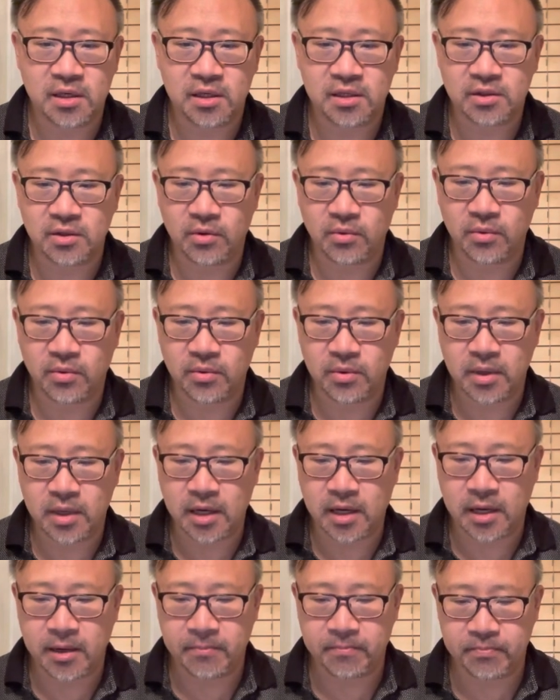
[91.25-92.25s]
So,
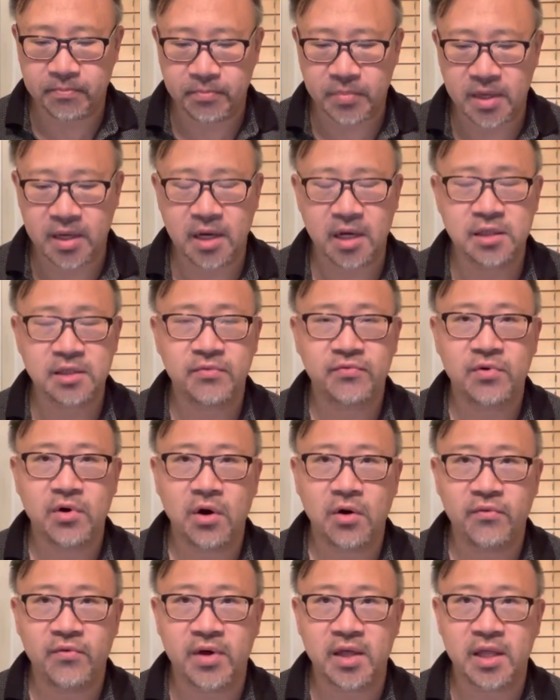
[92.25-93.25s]
um, because of
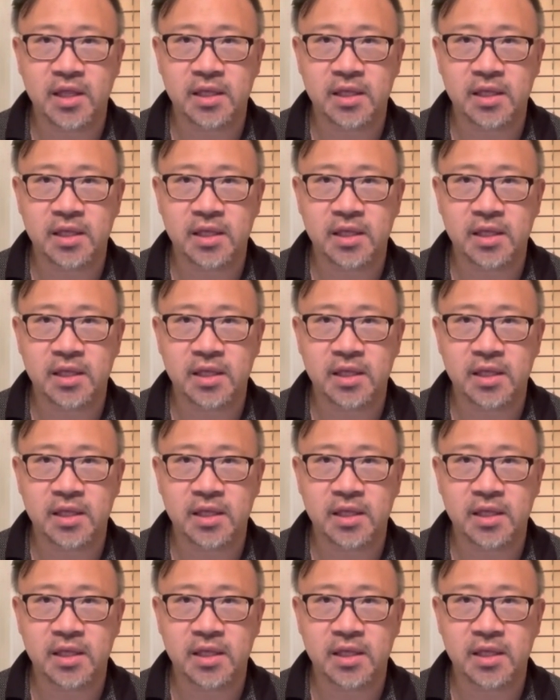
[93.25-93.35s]
COVID,